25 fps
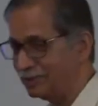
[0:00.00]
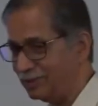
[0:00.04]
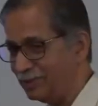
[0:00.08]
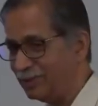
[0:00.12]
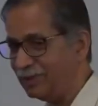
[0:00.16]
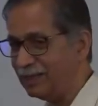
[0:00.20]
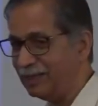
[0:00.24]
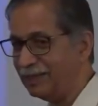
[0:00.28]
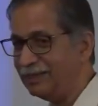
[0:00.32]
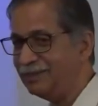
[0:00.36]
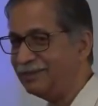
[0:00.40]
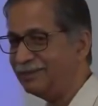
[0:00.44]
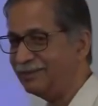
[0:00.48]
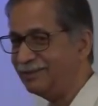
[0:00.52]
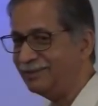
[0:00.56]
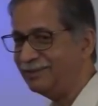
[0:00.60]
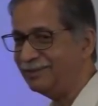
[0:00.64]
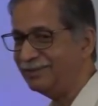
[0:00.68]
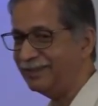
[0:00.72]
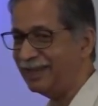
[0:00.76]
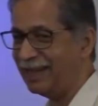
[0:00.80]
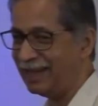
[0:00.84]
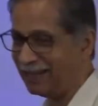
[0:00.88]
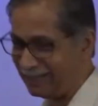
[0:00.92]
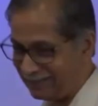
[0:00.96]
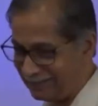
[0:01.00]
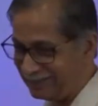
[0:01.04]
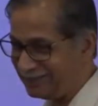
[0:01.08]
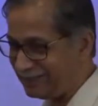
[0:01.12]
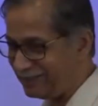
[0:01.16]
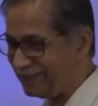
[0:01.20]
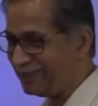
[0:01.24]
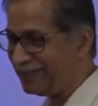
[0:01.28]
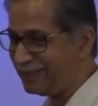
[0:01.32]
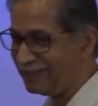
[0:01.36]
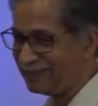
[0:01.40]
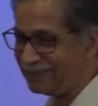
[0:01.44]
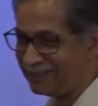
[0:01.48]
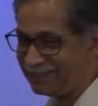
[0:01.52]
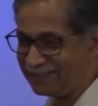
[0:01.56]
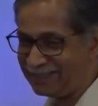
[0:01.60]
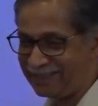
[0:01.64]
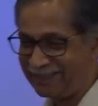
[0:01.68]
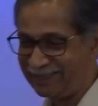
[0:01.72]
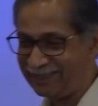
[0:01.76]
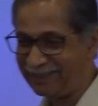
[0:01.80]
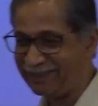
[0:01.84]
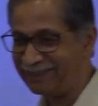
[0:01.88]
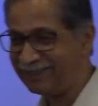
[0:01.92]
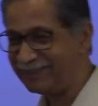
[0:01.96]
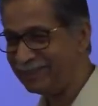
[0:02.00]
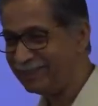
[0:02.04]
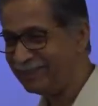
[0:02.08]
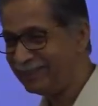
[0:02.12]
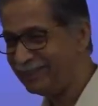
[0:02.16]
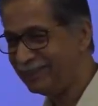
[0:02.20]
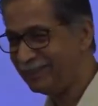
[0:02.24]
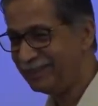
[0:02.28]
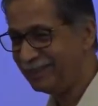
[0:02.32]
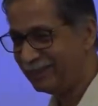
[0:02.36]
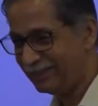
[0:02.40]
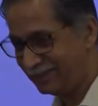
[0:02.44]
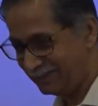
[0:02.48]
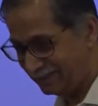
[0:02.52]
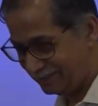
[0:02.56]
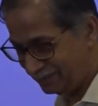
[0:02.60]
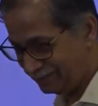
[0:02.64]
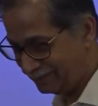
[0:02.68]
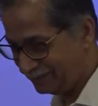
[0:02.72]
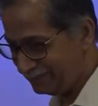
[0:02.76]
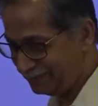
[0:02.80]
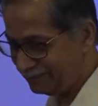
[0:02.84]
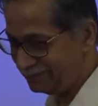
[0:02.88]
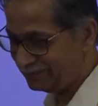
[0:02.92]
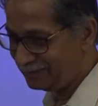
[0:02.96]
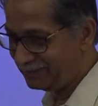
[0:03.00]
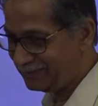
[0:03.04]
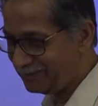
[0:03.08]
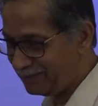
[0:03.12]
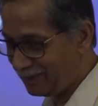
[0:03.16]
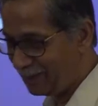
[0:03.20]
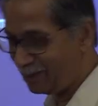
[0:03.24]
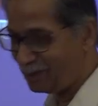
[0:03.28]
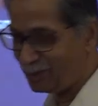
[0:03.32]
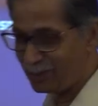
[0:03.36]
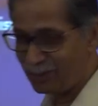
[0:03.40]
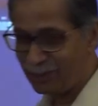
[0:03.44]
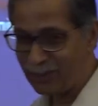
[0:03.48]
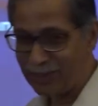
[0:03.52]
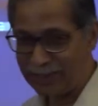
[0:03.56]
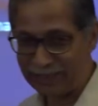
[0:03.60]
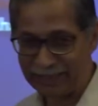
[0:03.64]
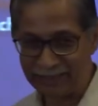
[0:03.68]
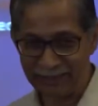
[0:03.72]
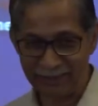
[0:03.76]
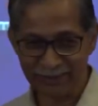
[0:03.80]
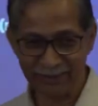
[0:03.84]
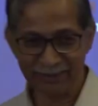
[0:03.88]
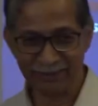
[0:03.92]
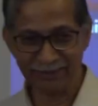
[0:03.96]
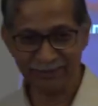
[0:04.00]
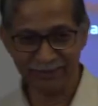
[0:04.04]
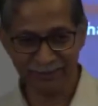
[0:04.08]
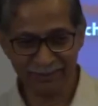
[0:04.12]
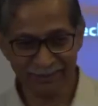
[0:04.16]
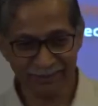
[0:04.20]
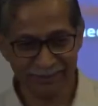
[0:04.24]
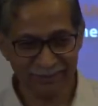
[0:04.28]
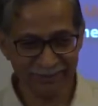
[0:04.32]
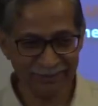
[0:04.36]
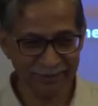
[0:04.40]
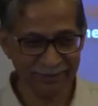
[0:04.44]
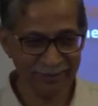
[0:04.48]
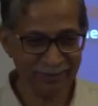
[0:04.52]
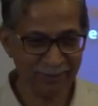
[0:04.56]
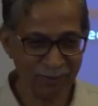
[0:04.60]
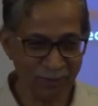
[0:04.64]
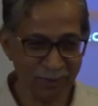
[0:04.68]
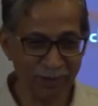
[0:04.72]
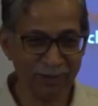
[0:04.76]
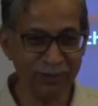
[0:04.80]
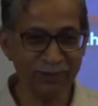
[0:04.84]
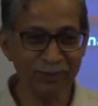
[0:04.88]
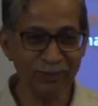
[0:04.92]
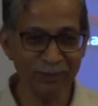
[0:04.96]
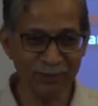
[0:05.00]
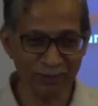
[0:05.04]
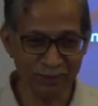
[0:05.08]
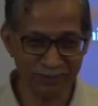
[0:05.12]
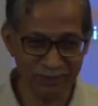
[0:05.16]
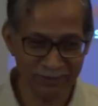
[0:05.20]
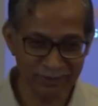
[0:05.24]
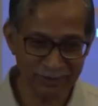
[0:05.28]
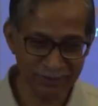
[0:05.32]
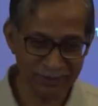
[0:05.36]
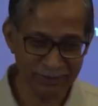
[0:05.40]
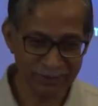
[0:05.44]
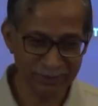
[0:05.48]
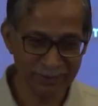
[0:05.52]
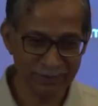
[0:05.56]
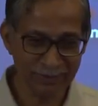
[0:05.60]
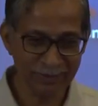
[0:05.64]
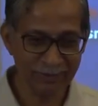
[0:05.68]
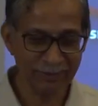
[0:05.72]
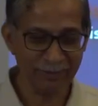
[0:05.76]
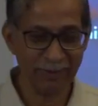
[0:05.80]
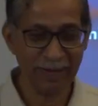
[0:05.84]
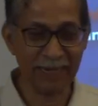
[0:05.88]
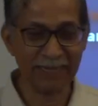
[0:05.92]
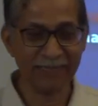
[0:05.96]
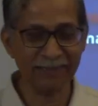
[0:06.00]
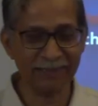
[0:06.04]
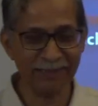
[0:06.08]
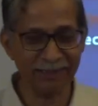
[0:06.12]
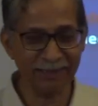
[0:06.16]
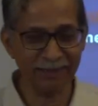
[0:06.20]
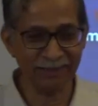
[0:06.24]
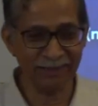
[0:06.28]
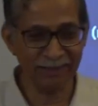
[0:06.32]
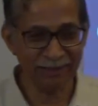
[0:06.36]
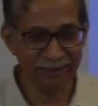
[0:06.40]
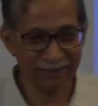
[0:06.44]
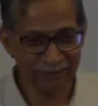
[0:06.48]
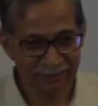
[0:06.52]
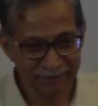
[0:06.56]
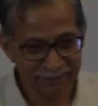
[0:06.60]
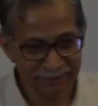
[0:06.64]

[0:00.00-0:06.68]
you are right, arresting is a secret. Hmm? How do you arrest? What to do practically?